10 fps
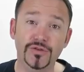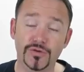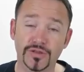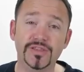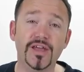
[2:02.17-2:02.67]
you
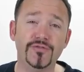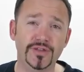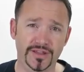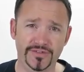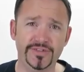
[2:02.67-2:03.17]
can
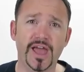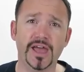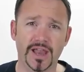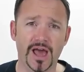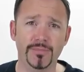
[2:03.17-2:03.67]
definitely
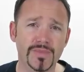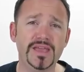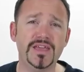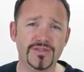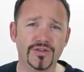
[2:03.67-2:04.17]
scale up,
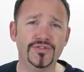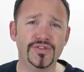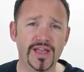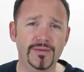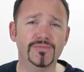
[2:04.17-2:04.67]
making those
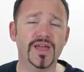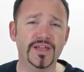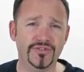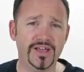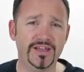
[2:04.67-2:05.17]
same
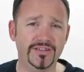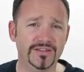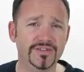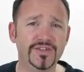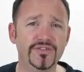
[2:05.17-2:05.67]
educated
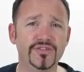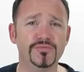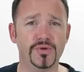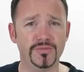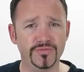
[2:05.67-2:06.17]
decisions,
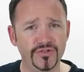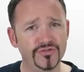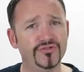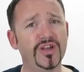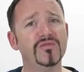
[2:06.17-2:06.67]
but
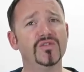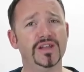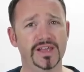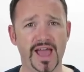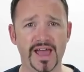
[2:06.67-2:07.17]
just
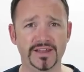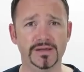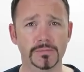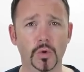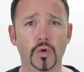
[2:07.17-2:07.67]
generally
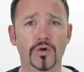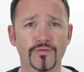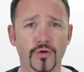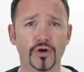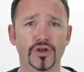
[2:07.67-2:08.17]
adding more
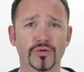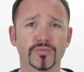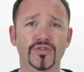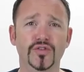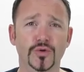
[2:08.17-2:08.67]

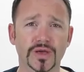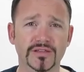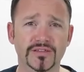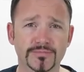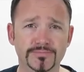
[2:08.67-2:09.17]
volume to
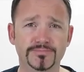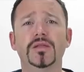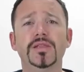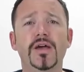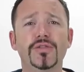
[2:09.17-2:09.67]
it.
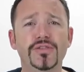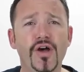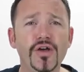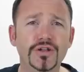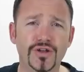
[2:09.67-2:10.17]
Now, the
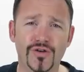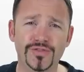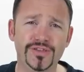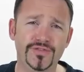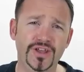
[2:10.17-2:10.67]
title of
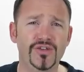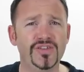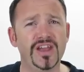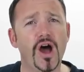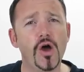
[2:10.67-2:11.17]
this video
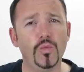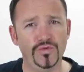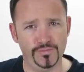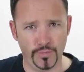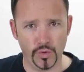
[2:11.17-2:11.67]
said, I
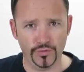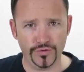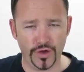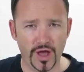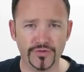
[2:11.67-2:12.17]
was born
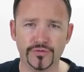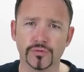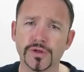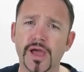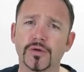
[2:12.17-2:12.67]
to
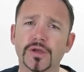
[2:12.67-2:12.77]
hustle. Now,